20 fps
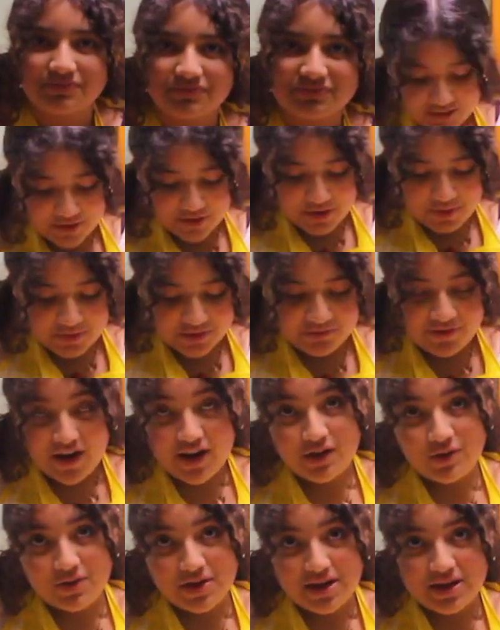So it was
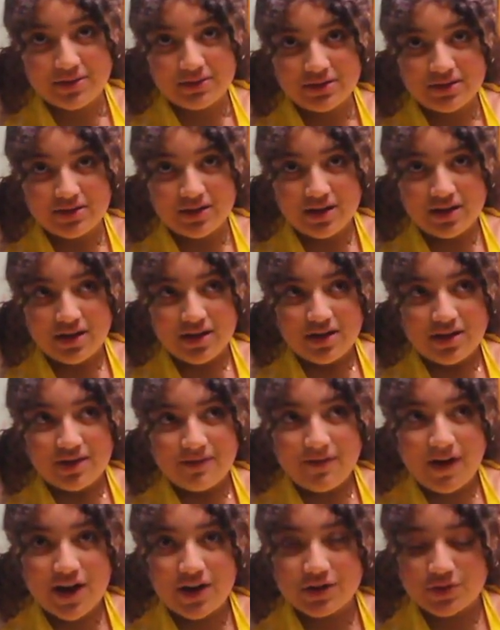finals
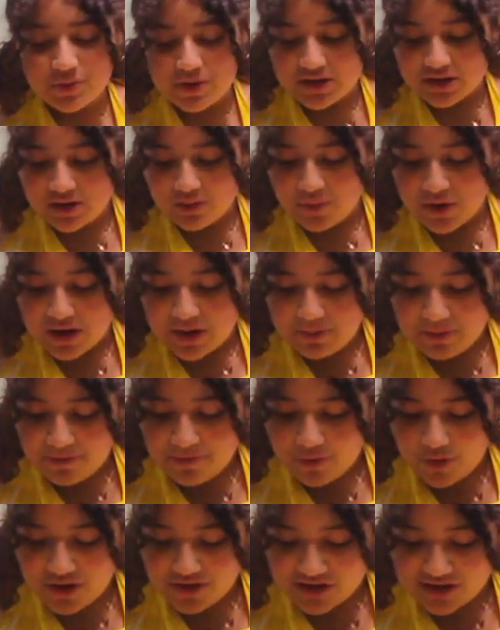week, the week
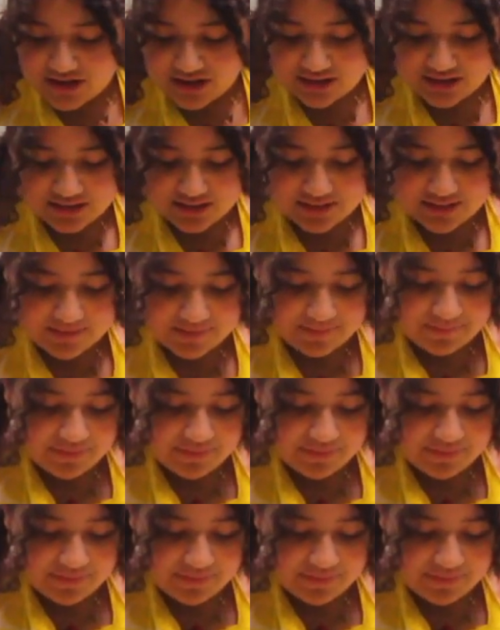before this.